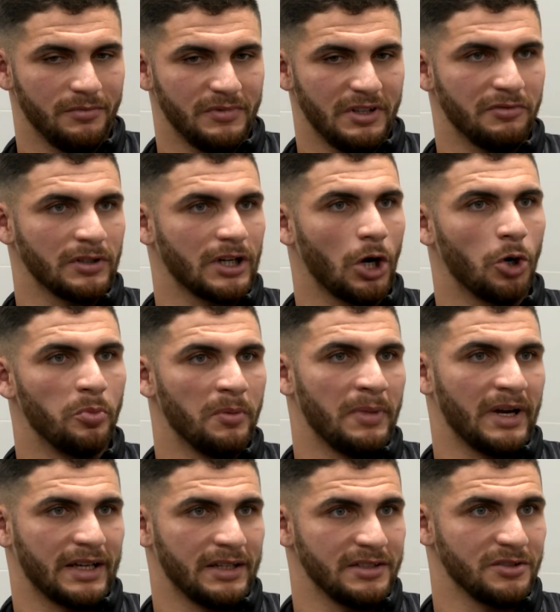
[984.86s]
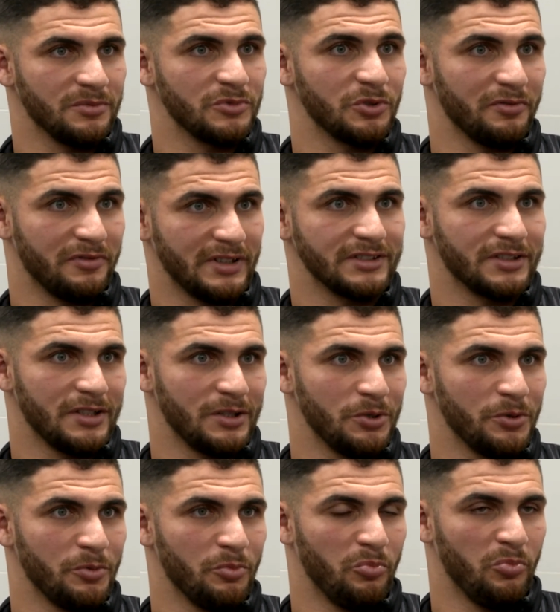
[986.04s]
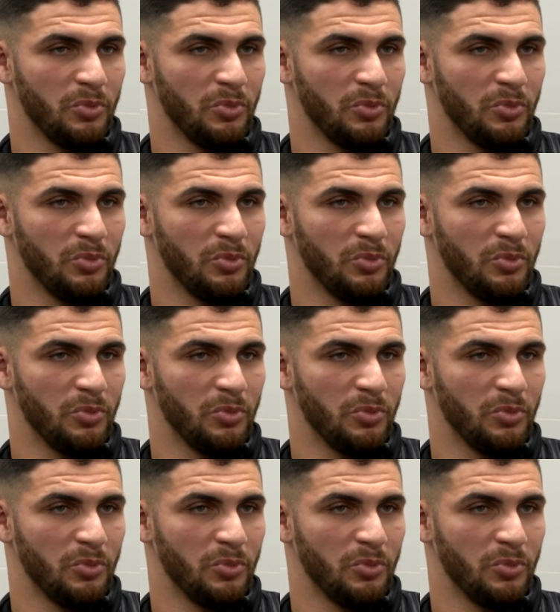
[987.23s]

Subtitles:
different coping mechanisms or things to do.